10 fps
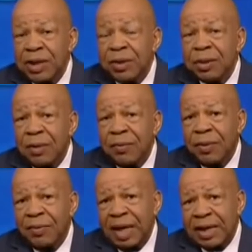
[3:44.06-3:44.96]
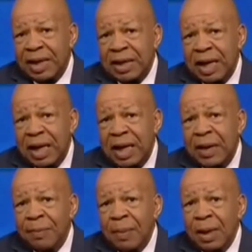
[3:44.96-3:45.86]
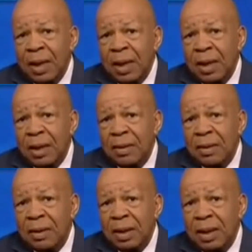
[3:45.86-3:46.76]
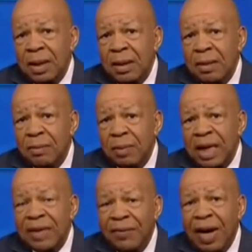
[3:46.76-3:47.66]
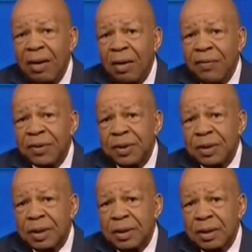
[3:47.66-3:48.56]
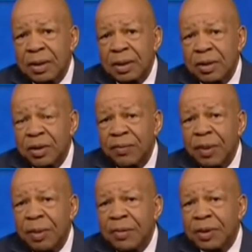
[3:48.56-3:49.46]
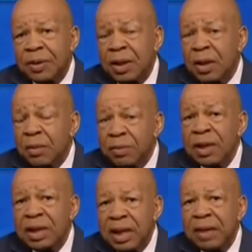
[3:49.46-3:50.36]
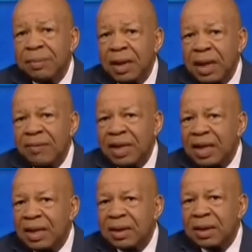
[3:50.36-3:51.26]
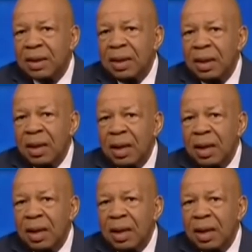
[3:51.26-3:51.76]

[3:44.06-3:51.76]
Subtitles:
we do know for a fact that they the rank and file officers, the uniform officers, really did believe that these